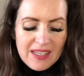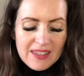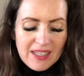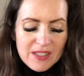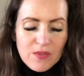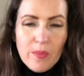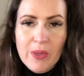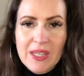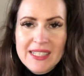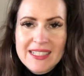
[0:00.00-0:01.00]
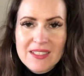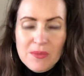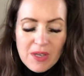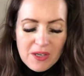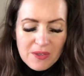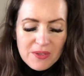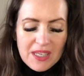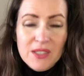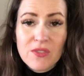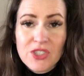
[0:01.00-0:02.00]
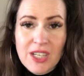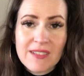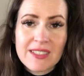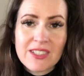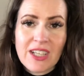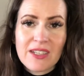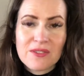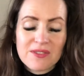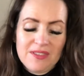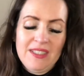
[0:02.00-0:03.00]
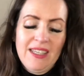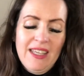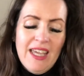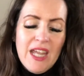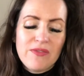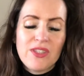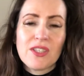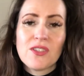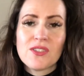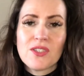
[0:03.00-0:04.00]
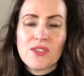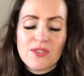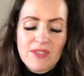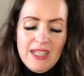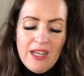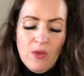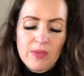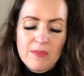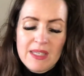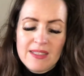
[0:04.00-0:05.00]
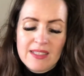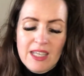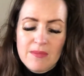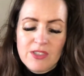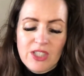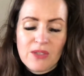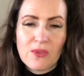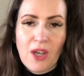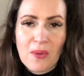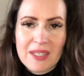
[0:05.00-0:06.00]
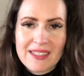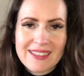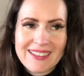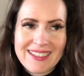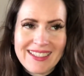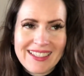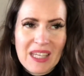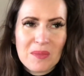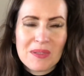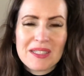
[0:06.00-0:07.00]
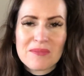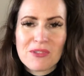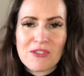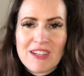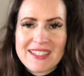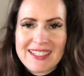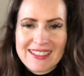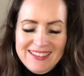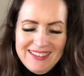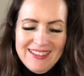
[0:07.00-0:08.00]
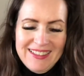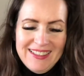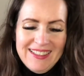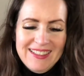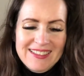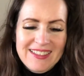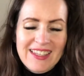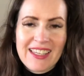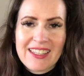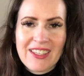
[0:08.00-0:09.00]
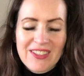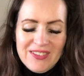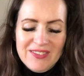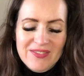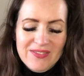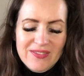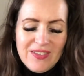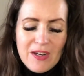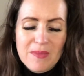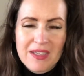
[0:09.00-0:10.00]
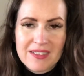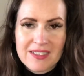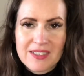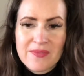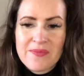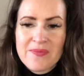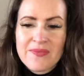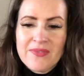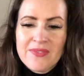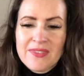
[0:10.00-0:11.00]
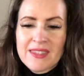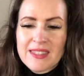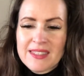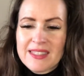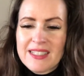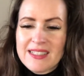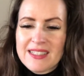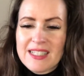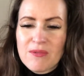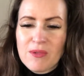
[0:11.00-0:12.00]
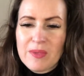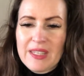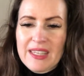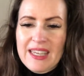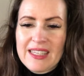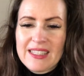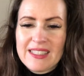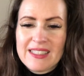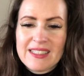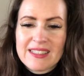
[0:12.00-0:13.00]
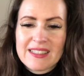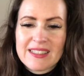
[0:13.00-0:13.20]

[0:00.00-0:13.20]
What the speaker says: Thanks for booking in as well. Thanks for sharing the channel. Everything you do is really helping me to keep the channel going and keep it progressing. So thank you very much. So let's see what we get here.